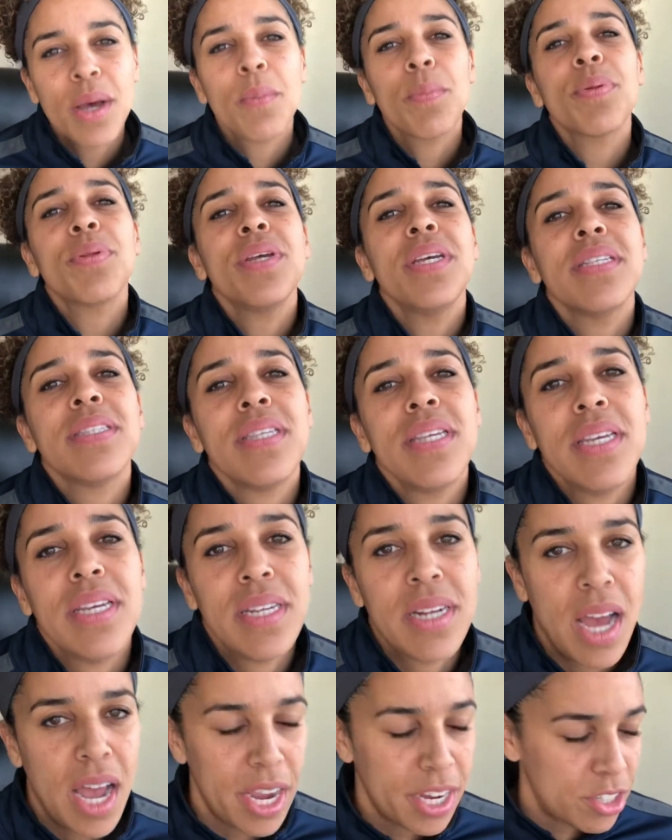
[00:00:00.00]
Please eat
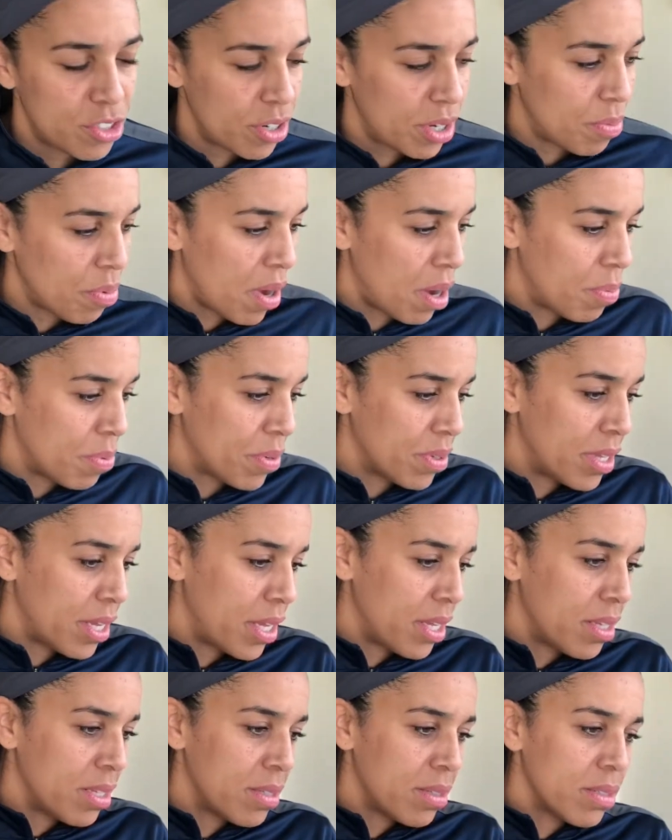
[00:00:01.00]
and hydrate
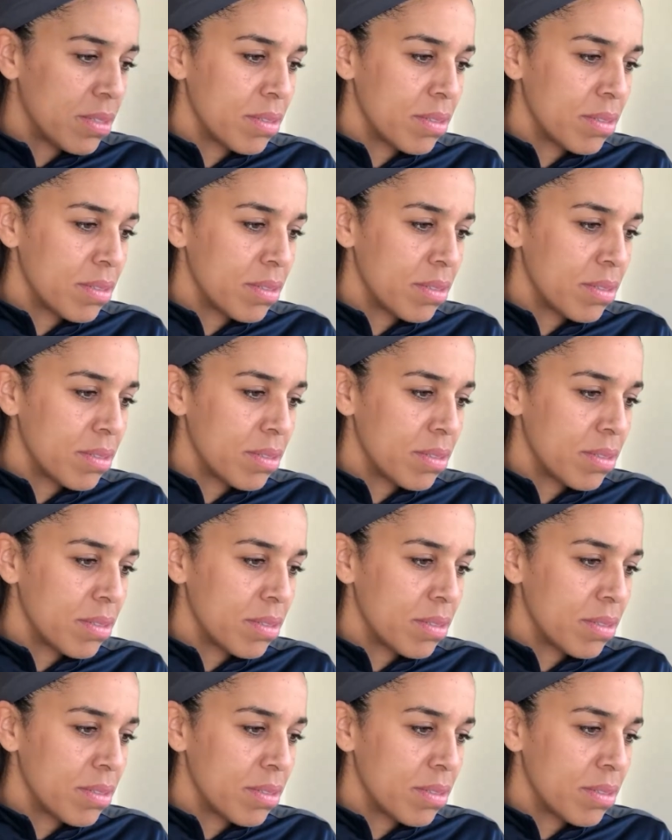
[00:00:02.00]
properly.